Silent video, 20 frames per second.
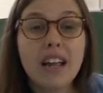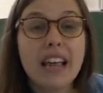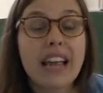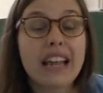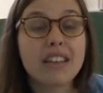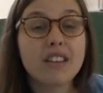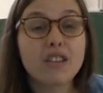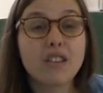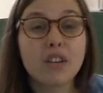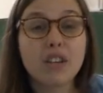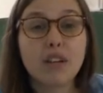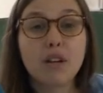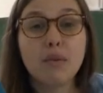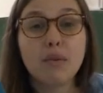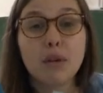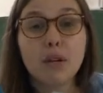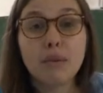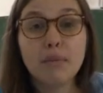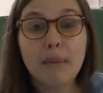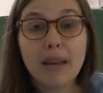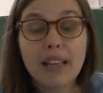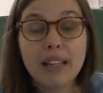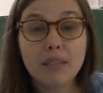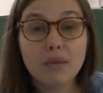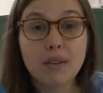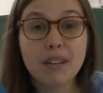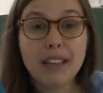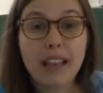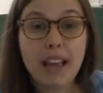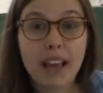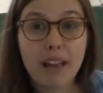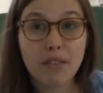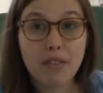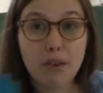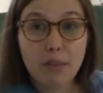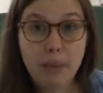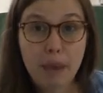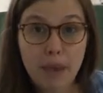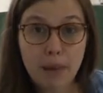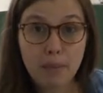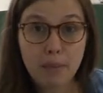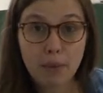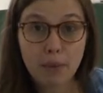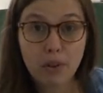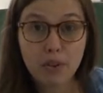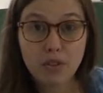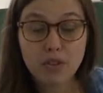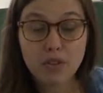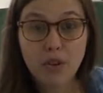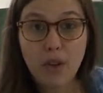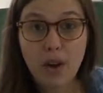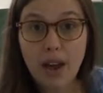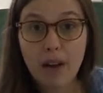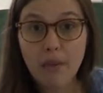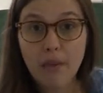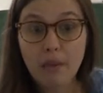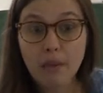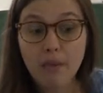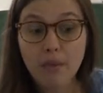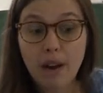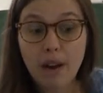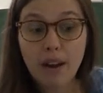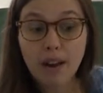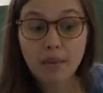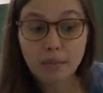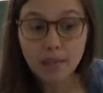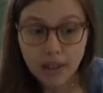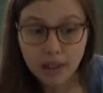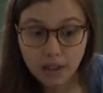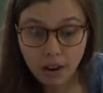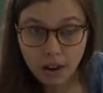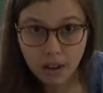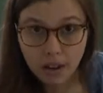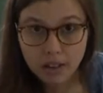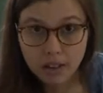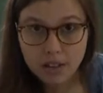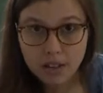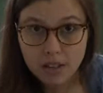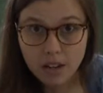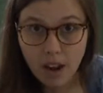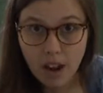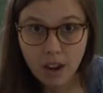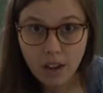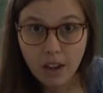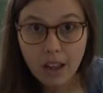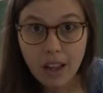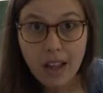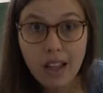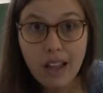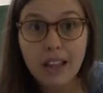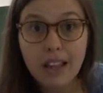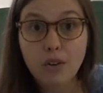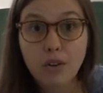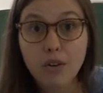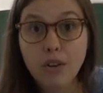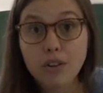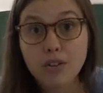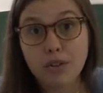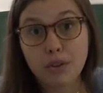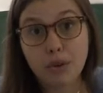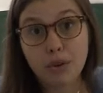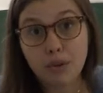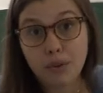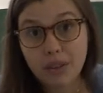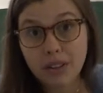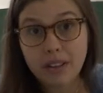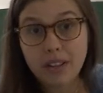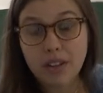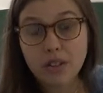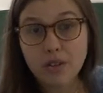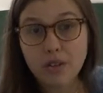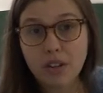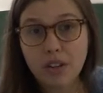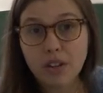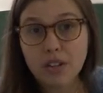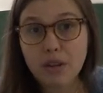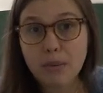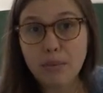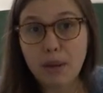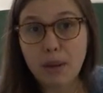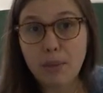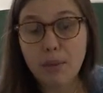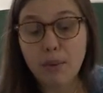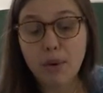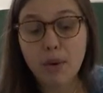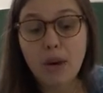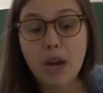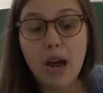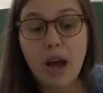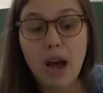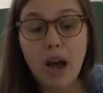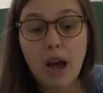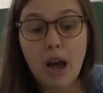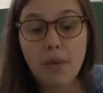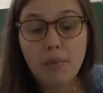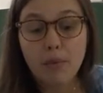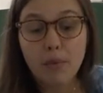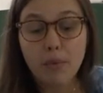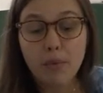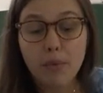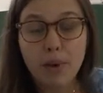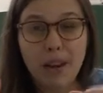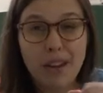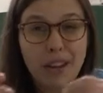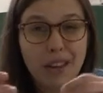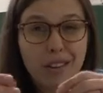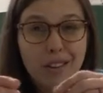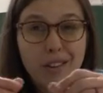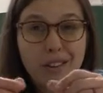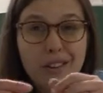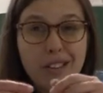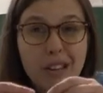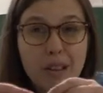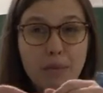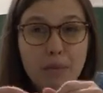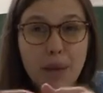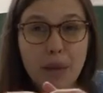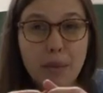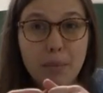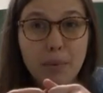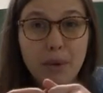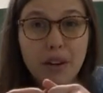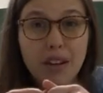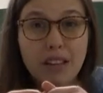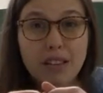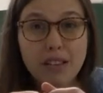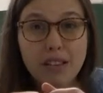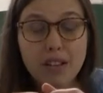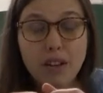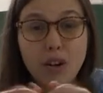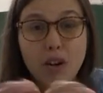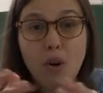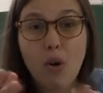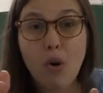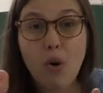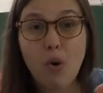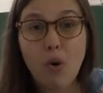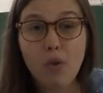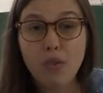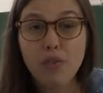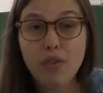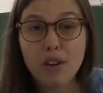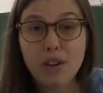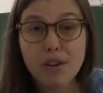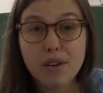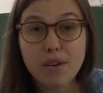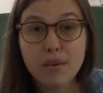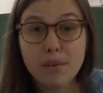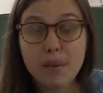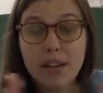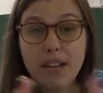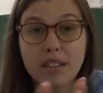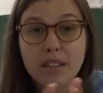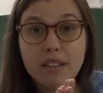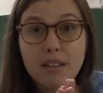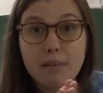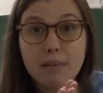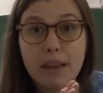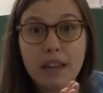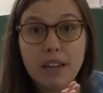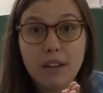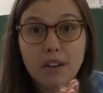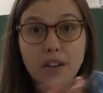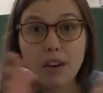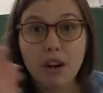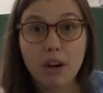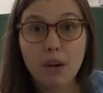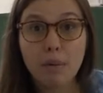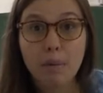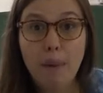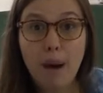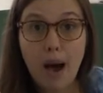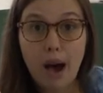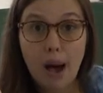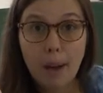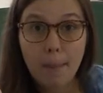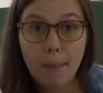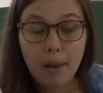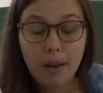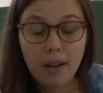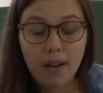It's gonna work best with heavy paper, so I would recommend cardstock. You could do it with construction paper, but regular thin paper isn't gonna hold very well to make your card pop.